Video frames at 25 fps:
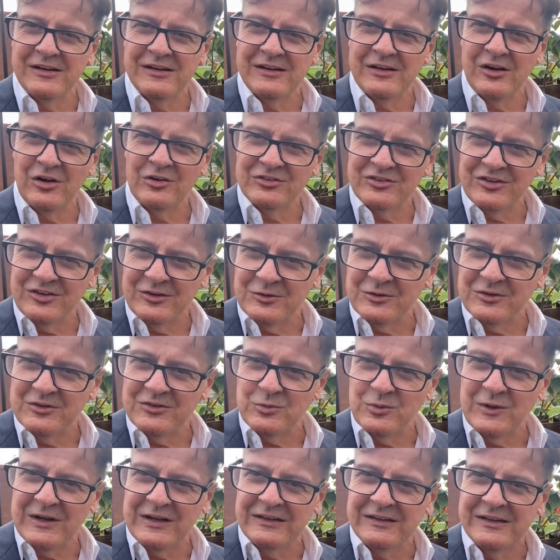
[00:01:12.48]
onto as
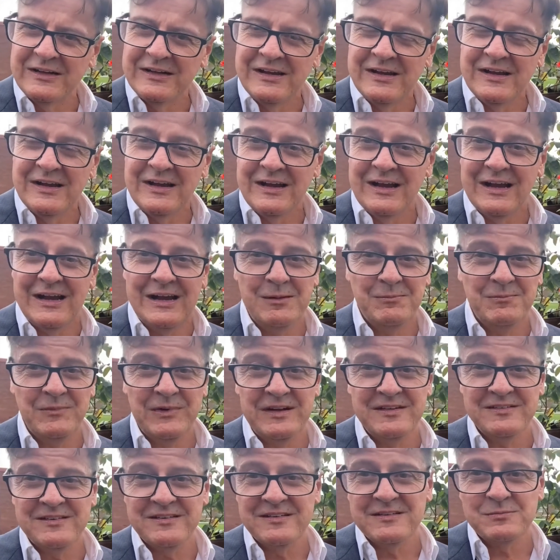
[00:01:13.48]
well.
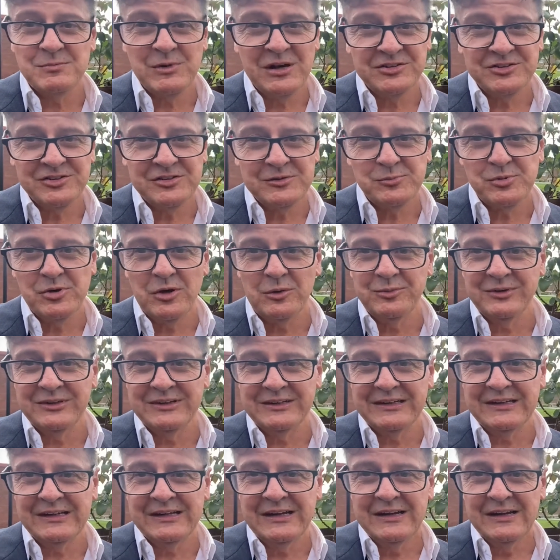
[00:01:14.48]
It's a smashing
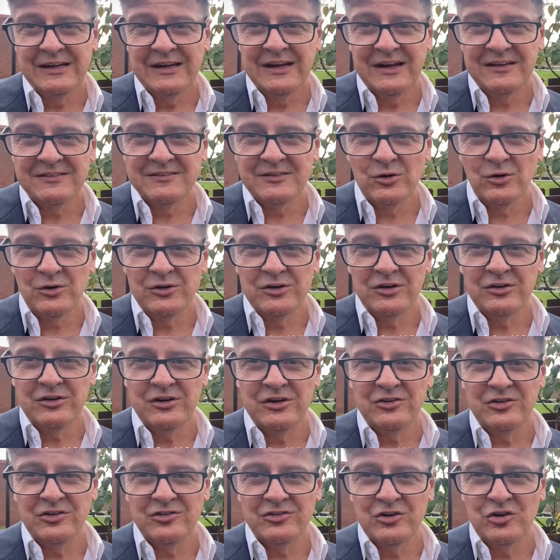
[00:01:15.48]
property. It's going on at
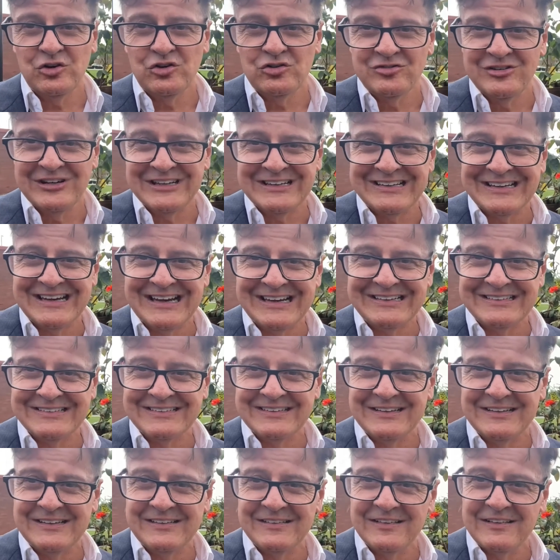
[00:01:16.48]
just
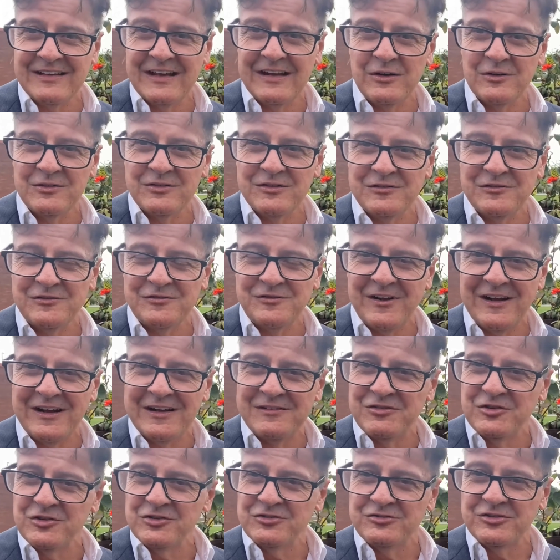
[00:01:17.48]

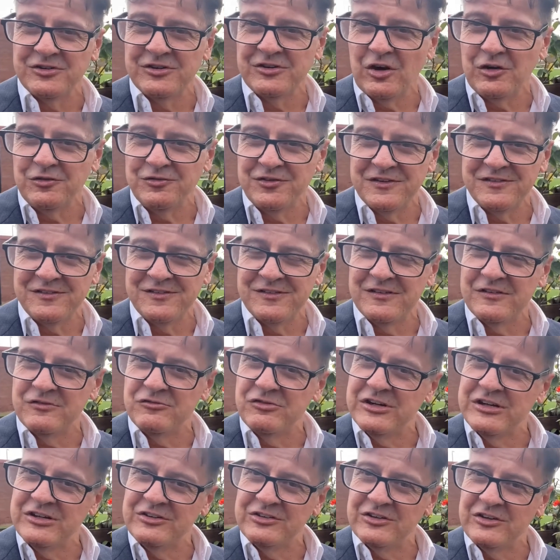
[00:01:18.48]
£119,500, offers in the
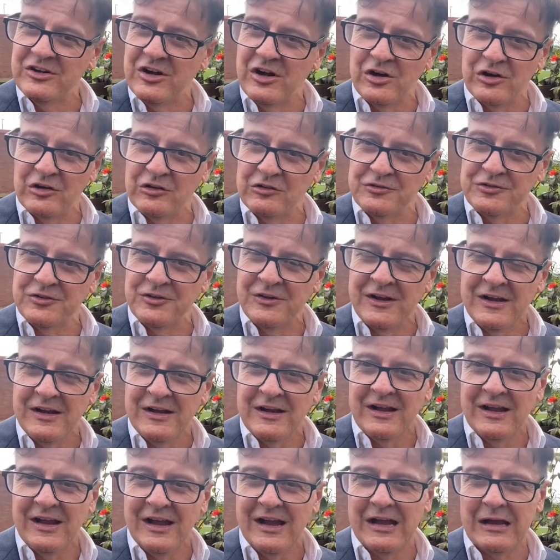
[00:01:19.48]
region of.
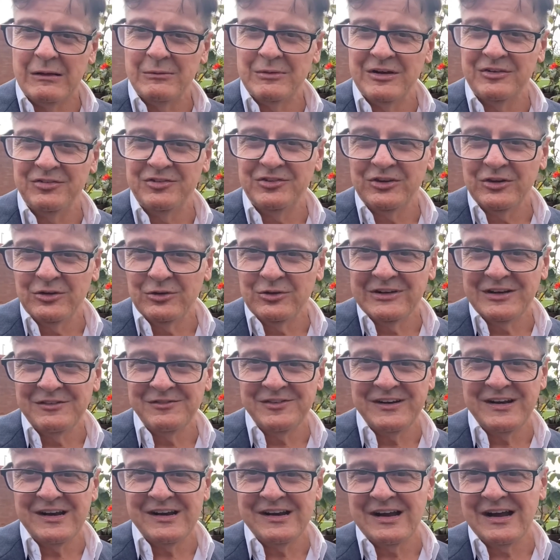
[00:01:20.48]
If you're
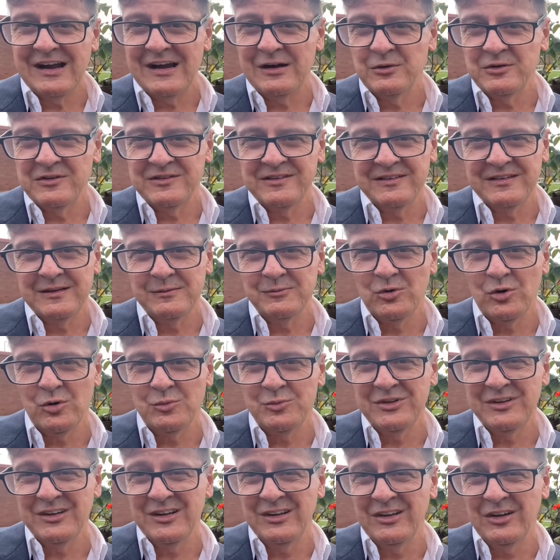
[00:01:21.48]
living in a house at the
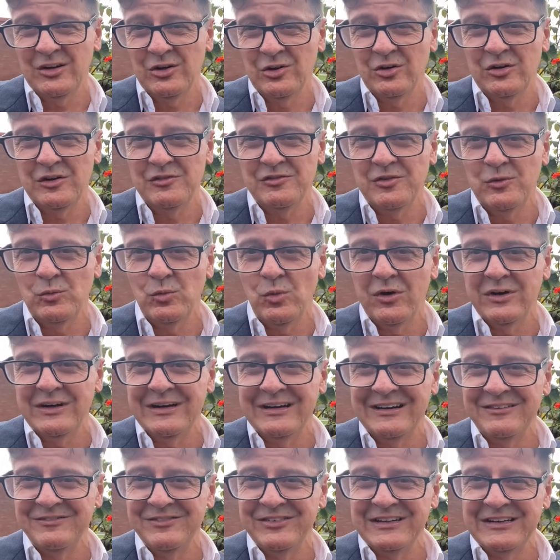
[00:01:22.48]
moment and you're looking for one
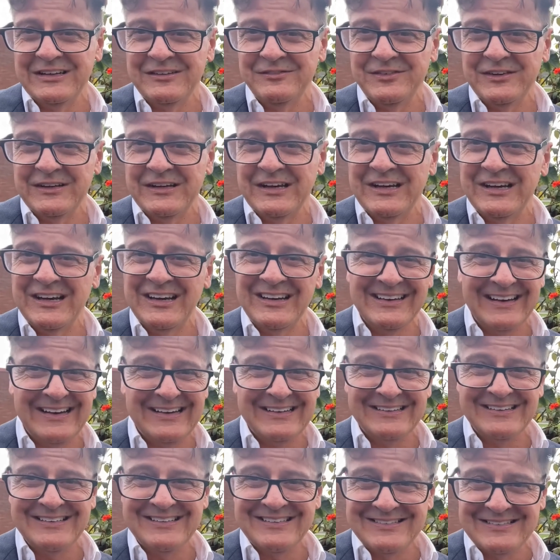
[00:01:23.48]
level living and you'd like
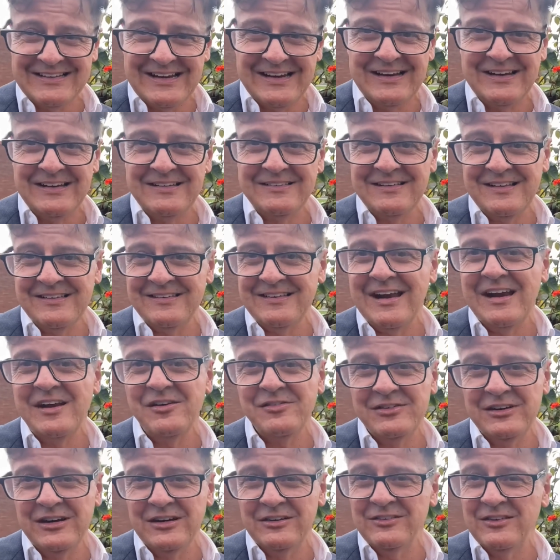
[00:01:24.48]
to stay in this
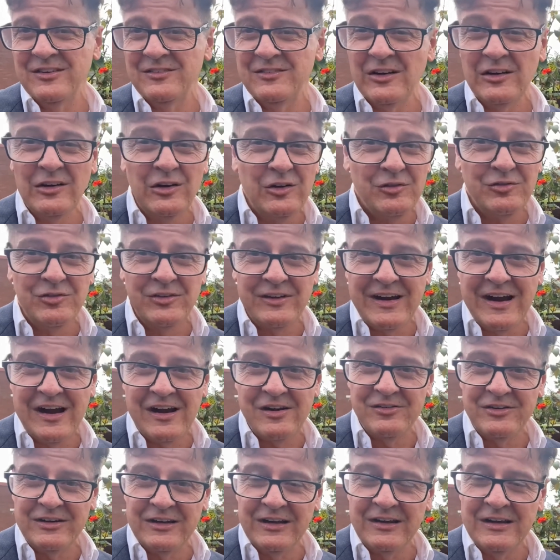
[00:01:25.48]
area, because it's a lovely
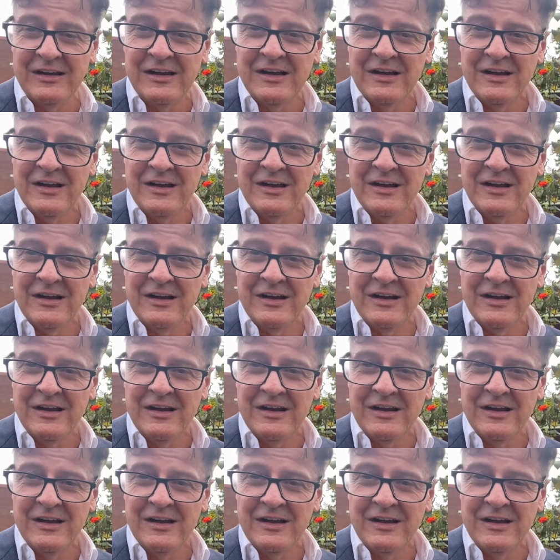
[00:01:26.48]
area,